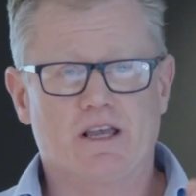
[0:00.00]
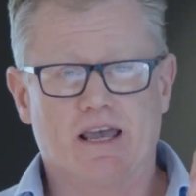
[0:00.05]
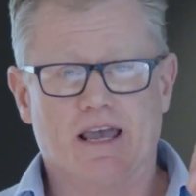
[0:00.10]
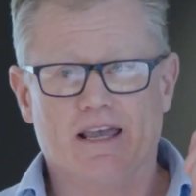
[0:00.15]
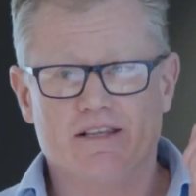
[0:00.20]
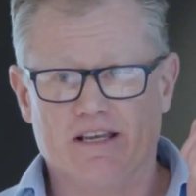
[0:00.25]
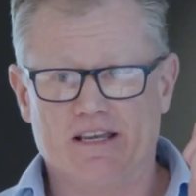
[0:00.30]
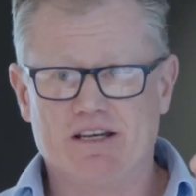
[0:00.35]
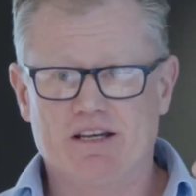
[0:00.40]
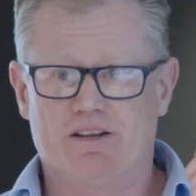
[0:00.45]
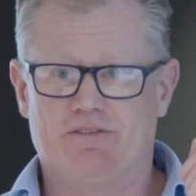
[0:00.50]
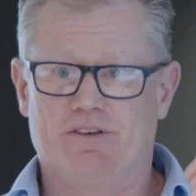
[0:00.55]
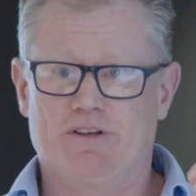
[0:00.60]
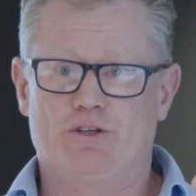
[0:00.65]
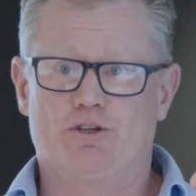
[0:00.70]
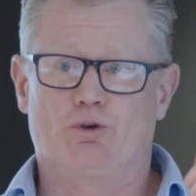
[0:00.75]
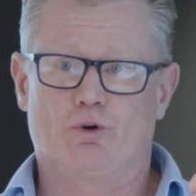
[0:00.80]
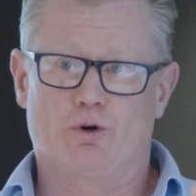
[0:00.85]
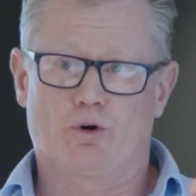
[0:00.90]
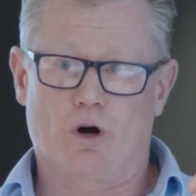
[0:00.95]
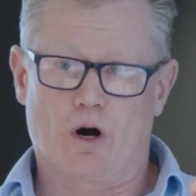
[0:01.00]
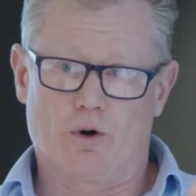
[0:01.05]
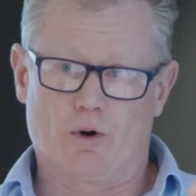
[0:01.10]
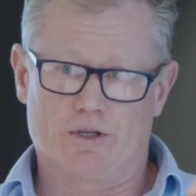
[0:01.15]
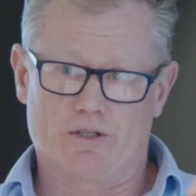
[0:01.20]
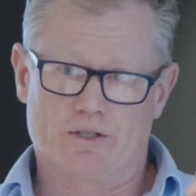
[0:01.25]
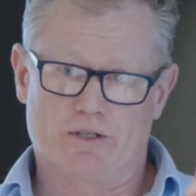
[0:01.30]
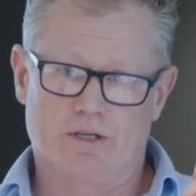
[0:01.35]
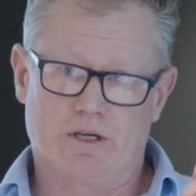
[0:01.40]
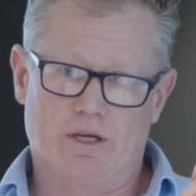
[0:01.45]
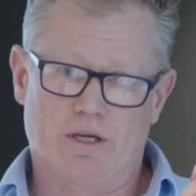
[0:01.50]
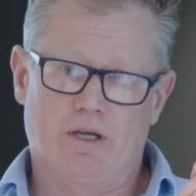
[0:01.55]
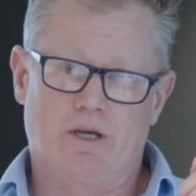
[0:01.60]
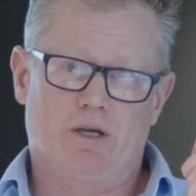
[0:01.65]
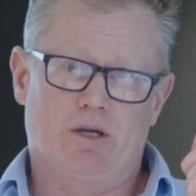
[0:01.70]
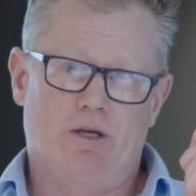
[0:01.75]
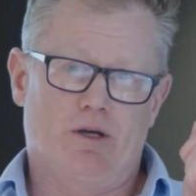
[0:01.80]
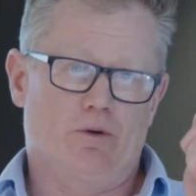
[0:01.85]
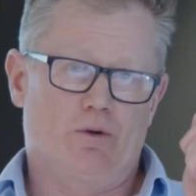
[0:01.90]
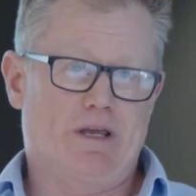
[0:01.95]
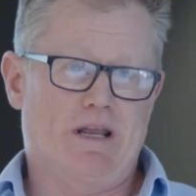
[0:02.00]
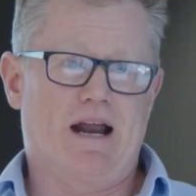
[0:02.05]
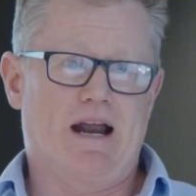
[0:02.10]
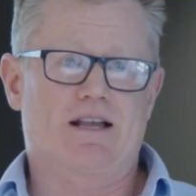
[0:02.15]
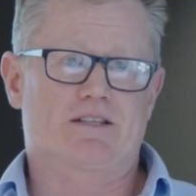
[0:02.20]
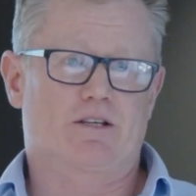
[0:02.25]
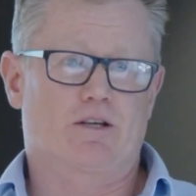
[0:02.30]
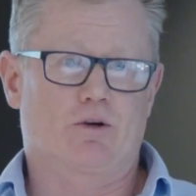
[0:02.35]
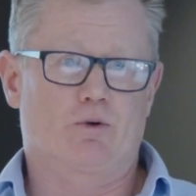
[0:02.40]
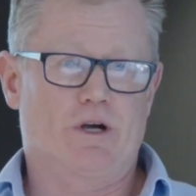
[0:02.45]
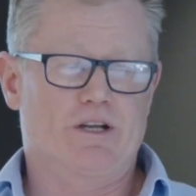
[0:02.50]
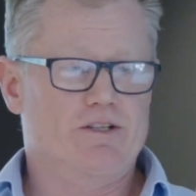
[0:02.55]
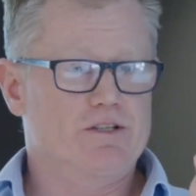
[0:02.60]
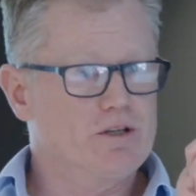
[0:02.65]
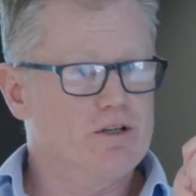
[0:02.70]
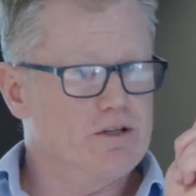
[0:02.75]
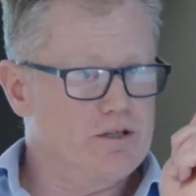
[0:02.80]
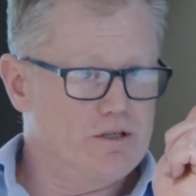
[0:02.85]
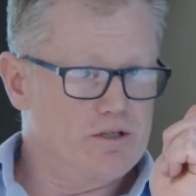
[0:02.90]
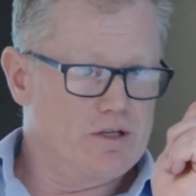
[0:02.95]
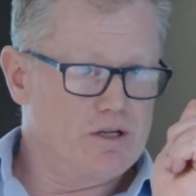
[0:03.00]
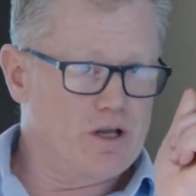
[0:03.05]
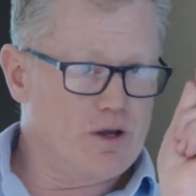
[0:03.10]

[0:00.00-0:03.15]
As individual growers, we can ask a question